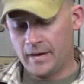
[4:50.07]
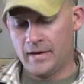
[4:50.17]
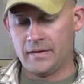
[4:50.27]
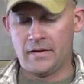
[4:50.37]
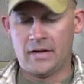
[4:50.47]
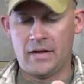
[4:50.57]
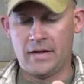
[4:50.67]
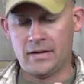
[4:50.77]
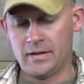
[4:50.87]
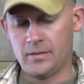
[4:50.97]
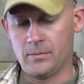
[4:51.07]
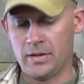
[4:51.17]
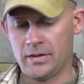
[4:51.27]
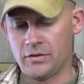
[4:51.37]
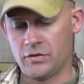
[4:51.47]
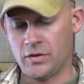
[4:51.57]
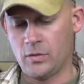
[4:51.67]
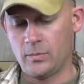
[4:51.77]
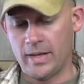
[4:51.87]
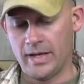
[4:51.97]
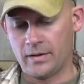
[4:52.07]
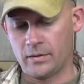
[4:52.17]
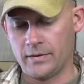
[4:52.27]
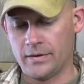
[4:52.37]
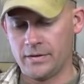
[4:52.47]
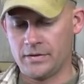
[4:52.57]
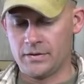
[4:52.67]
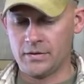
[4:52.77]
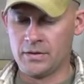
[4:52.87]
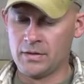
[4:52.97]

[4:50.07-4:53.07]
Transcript: and tie in my shell back on this,